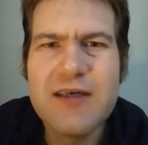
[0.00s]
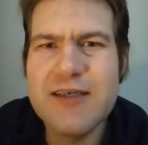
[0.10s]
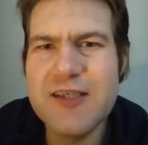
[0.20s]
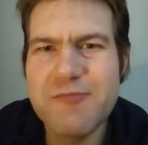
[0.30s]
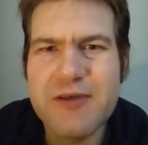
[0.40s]

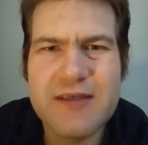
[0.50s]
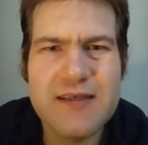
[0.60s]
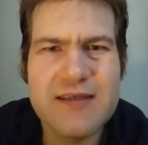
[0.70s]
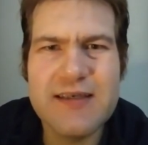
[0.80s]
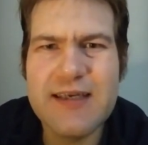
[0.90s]
he's been
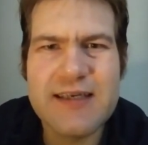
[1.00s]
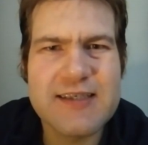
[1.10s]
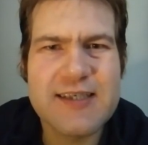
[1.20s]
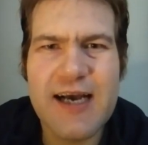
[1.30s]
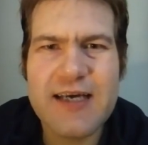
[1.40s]
eating
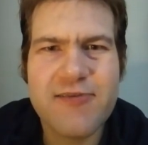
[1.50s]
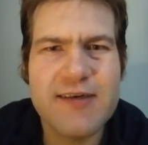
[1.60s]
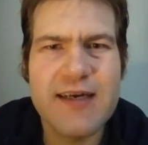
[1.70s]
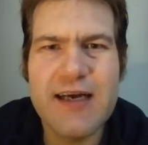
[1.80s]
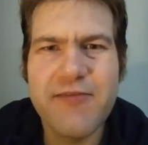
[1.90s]

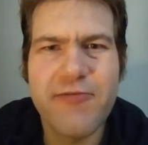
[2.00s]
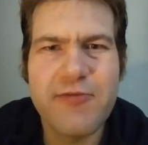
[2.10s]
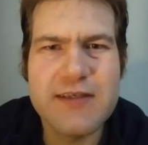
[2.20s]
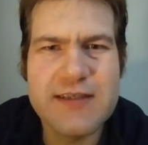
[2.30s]
saccharin every